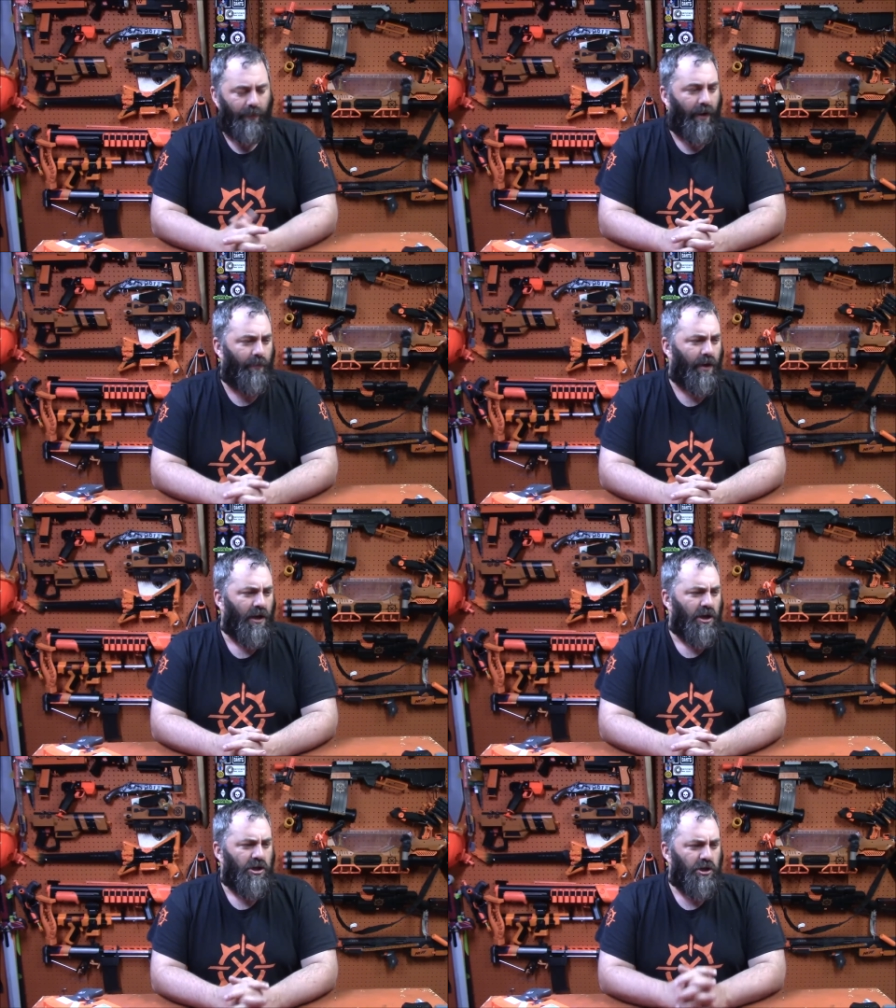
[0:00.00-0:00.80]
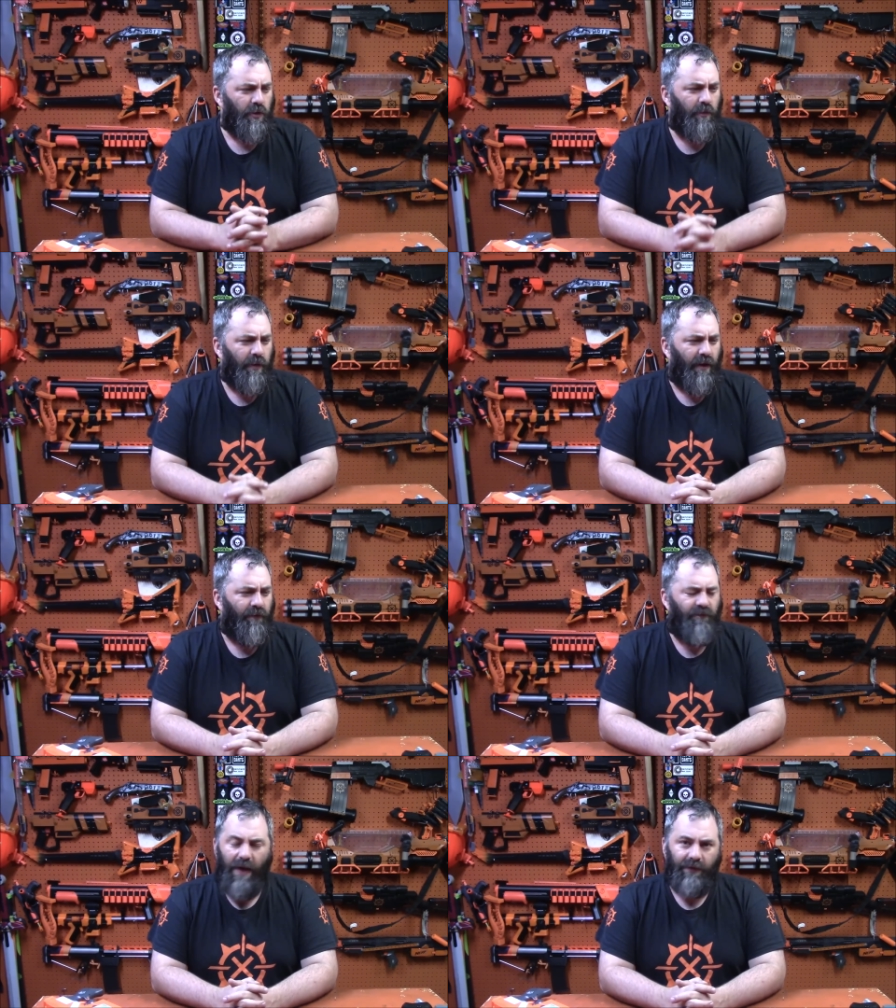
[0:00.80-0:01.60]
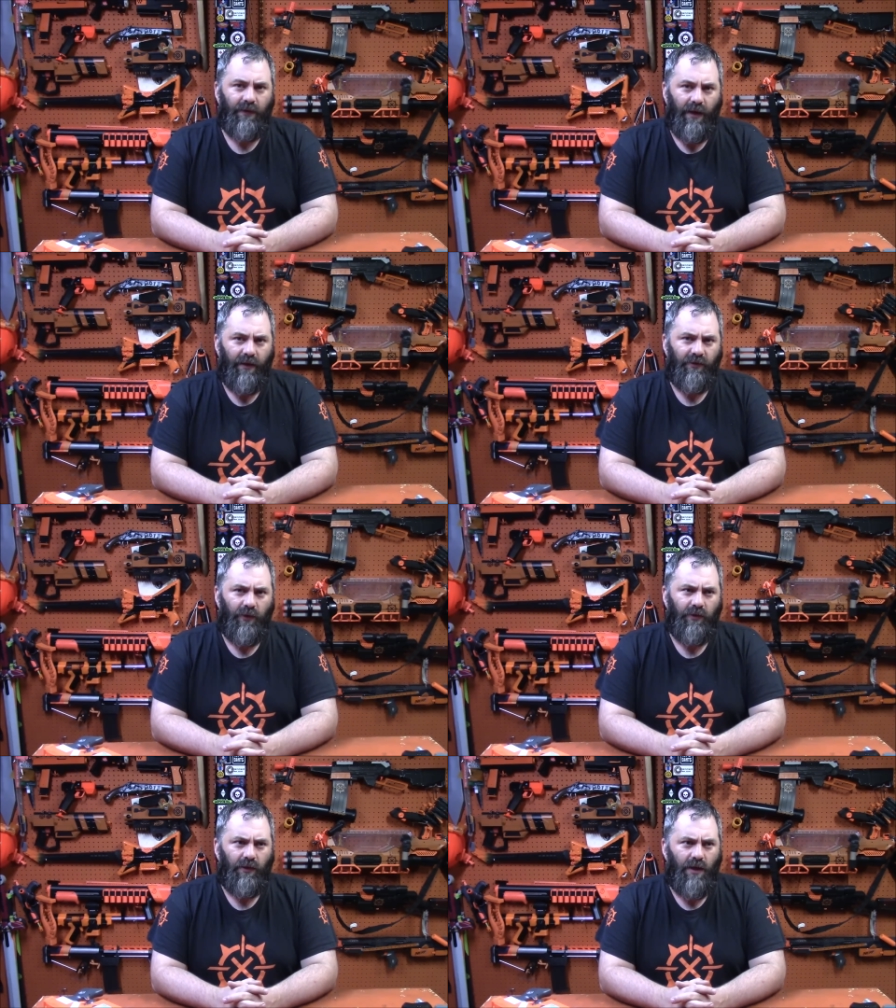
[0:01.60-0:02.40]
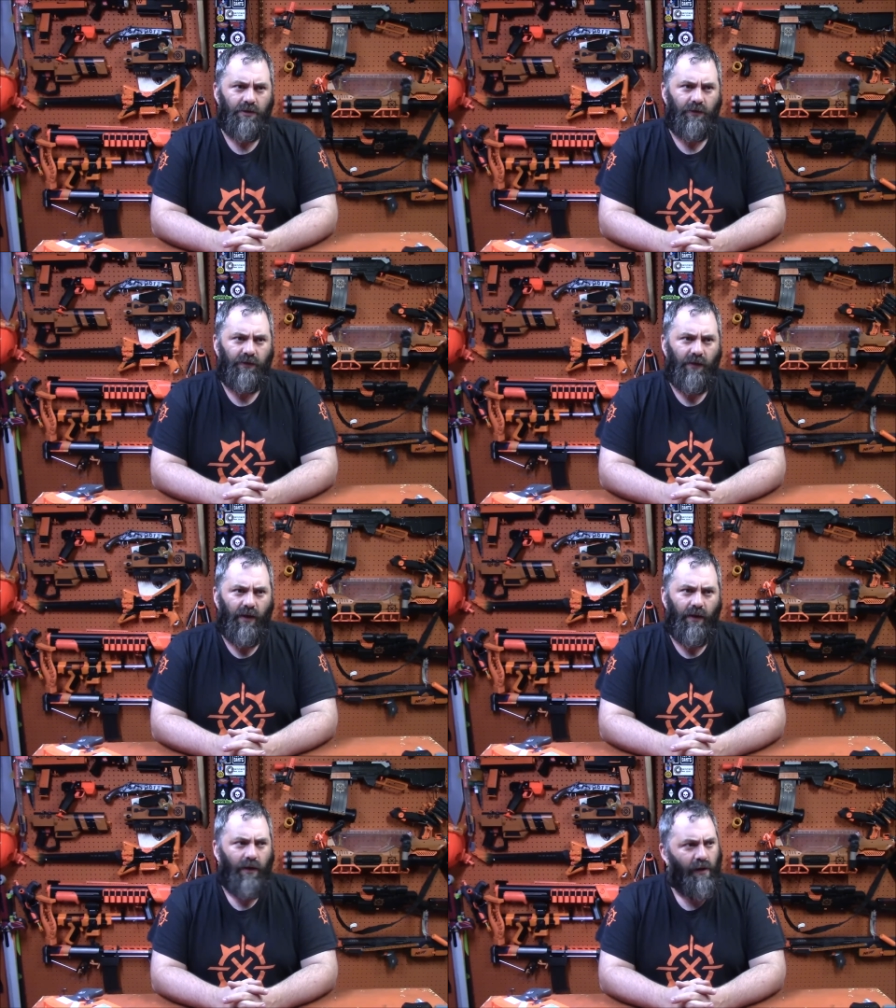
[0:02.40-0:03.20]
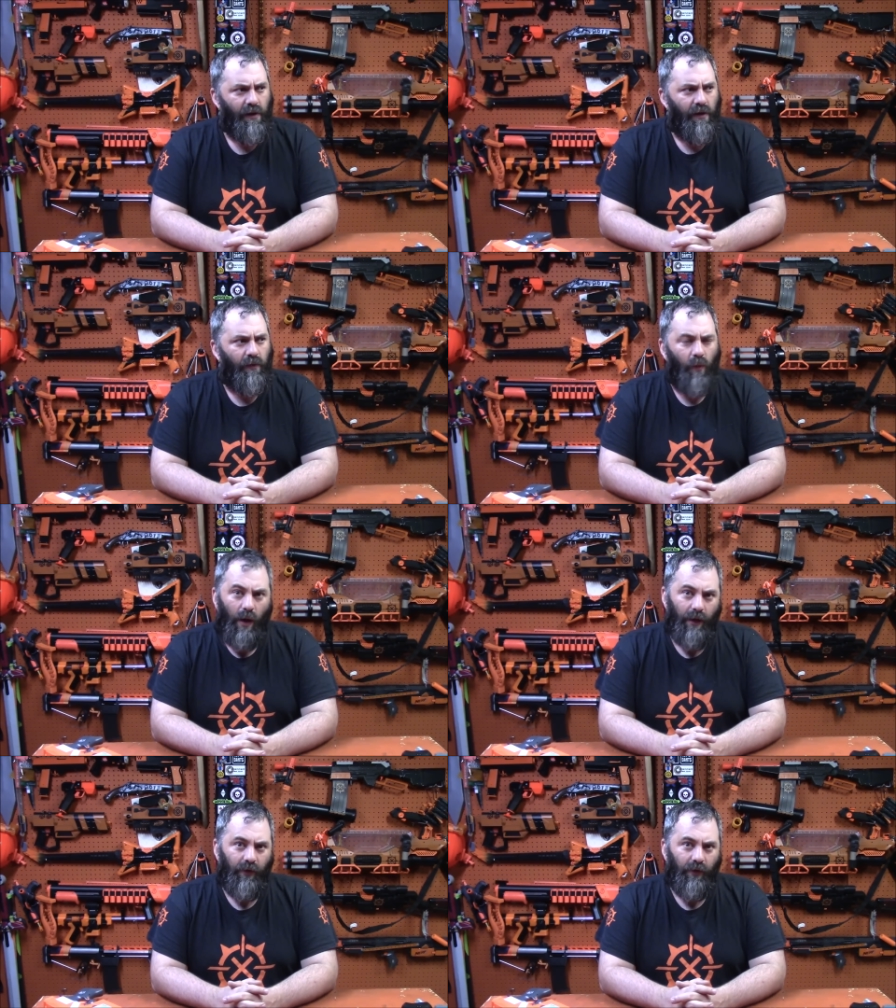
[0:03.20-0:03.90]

but I'm sure it would be a fascinating sociological study of why the